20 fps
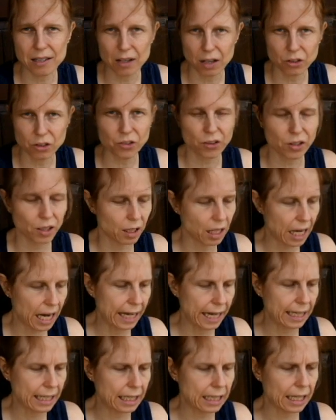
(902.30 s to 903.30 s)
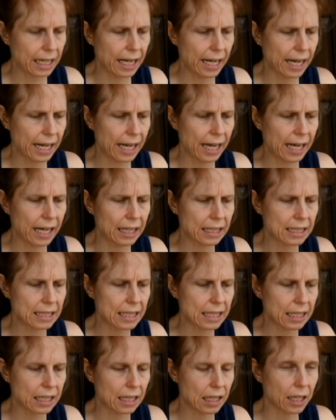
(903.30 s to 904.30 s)
ultralight,
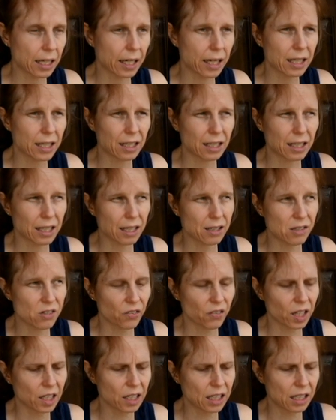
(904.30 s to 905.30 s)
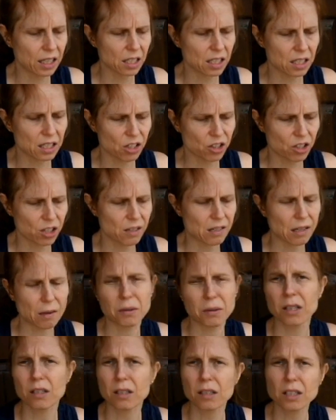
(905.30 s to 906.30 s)
and in Israeli conditions
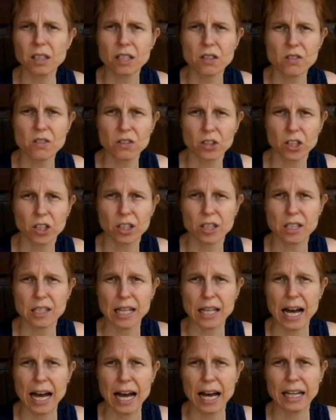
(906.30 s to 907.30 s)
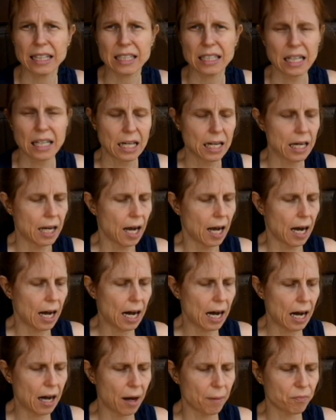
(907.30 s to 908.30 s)
I'm a little concerned that
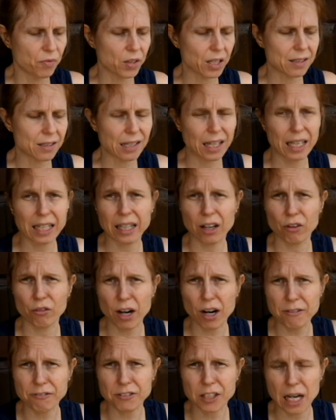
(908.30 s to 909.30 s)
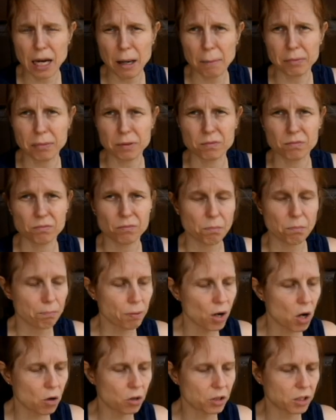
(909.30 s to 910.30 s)
it's going to get roughed up,
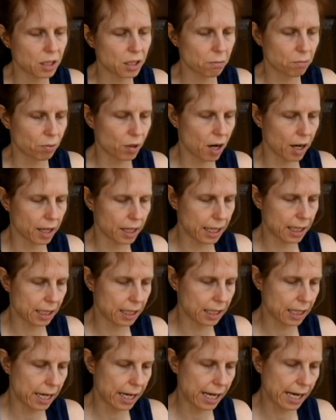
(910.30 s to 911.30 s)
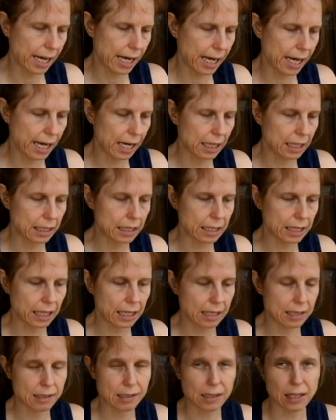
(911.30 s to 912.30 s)
poked and prodded, and
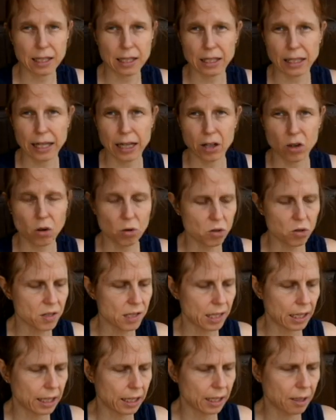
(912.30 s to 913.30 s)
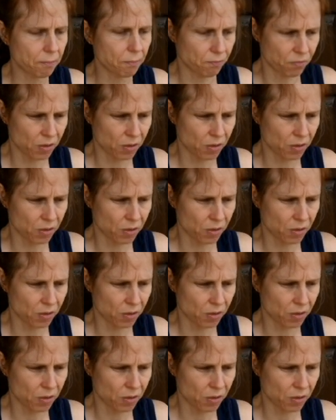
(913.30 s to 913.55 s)
it's going to get holes in it.